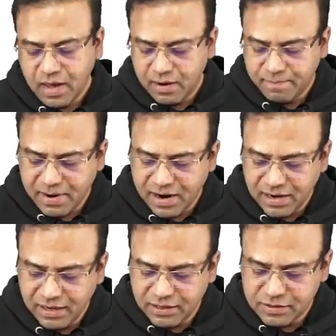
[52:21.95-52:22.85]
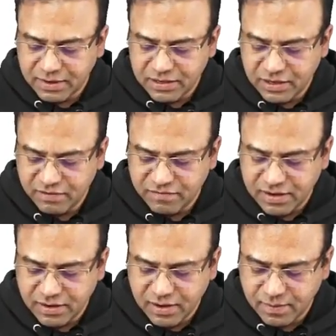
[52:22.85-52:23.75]
and partly this mitral
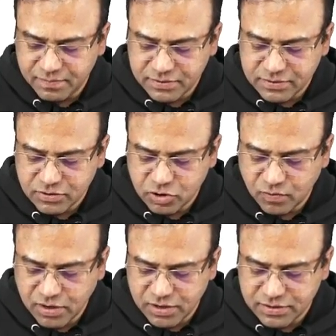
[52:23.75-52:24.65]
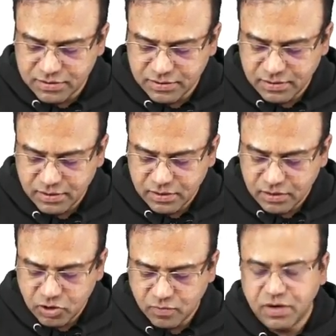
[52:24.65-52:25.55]
leaflet comes towards
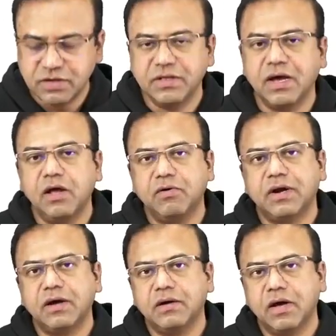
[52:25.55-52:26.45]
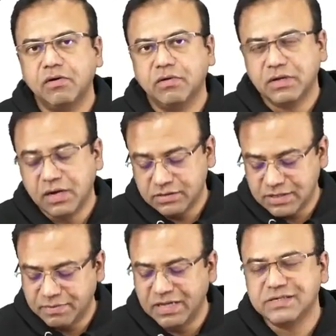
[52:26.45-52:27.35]
towards the aorta, the
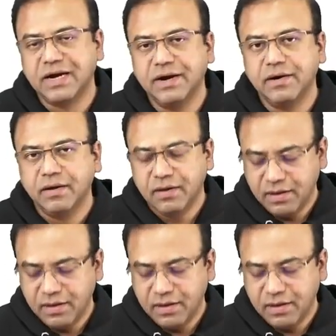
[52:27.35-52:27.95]
septal side